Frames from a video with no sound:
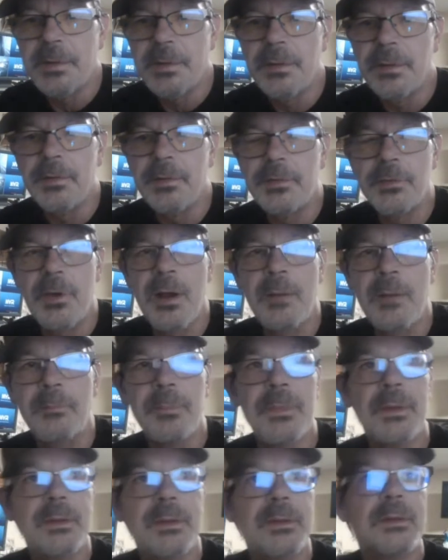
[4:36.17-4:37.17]
I've got my
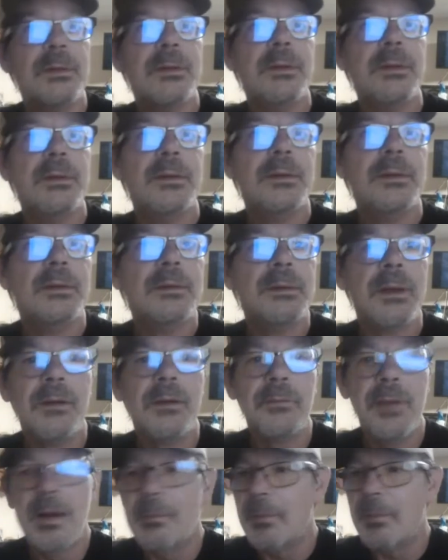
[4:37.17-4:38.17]
gun ready. I find
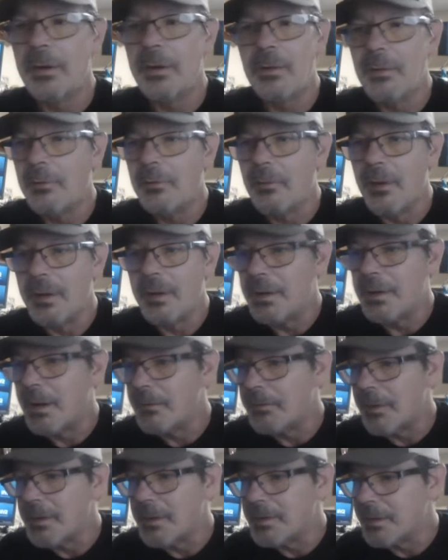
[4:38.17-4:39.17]
anything in that trap, it
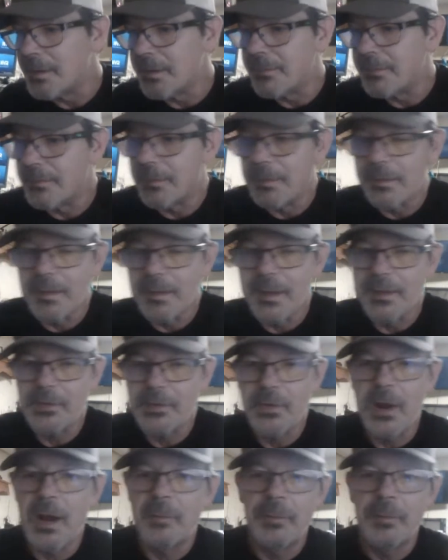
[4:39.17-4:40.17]
won't be coming out
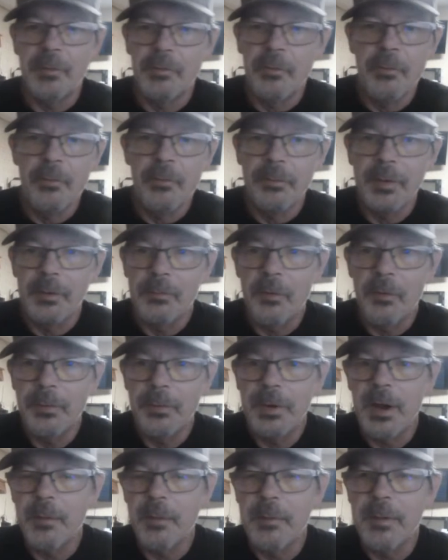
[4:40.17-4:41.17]
of there alive. I can
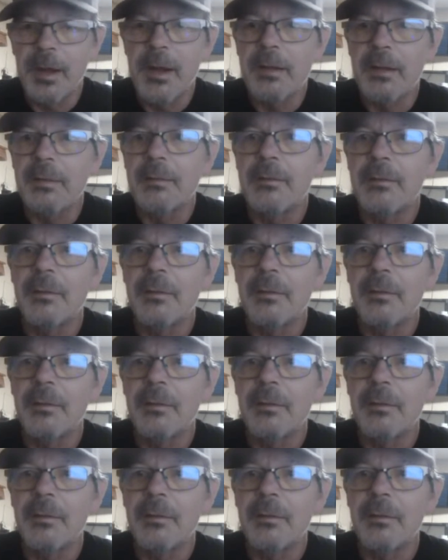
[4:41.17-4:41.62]
guarantee that.